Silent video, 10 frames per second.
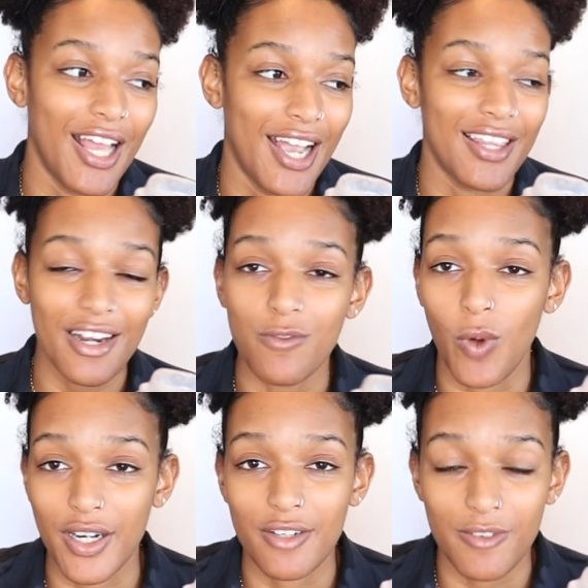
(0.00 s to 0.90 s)
and that I've
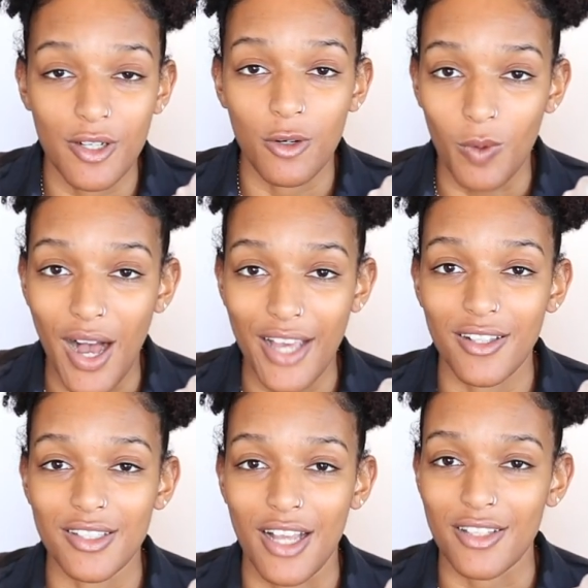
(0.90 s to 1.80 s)
wanted for a
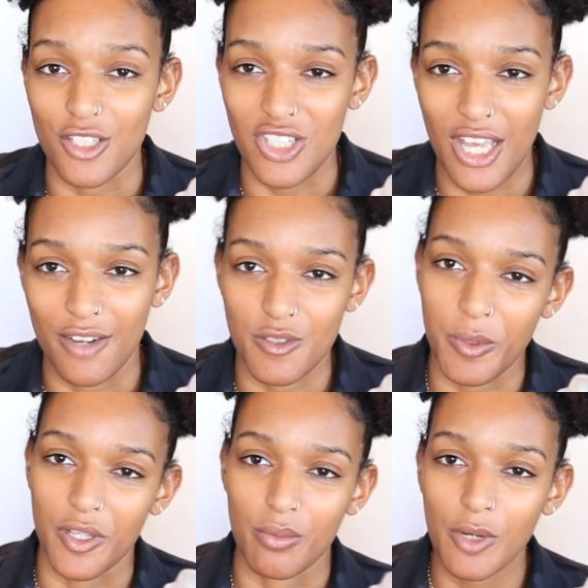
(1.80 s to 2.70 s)
while, not just kind of
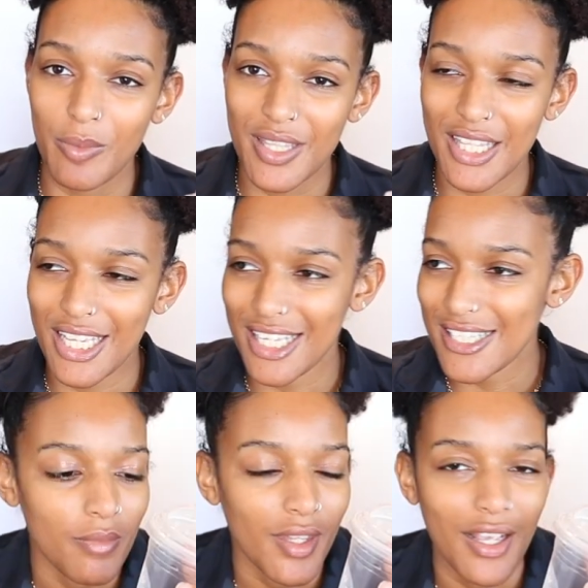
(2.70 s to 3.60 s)
spur-of-the-moment
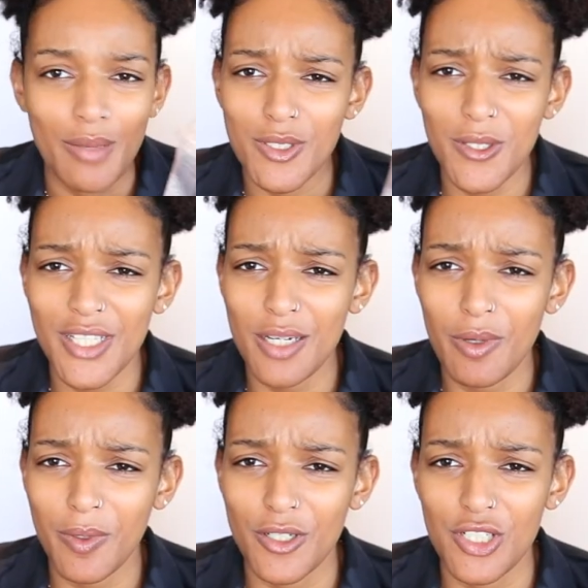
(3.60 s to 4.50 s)
things. I'm so excited to be
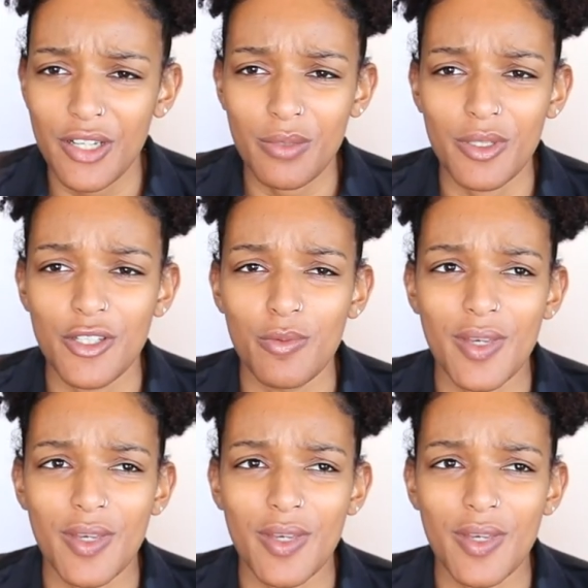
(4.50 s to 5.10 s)
able to share them with you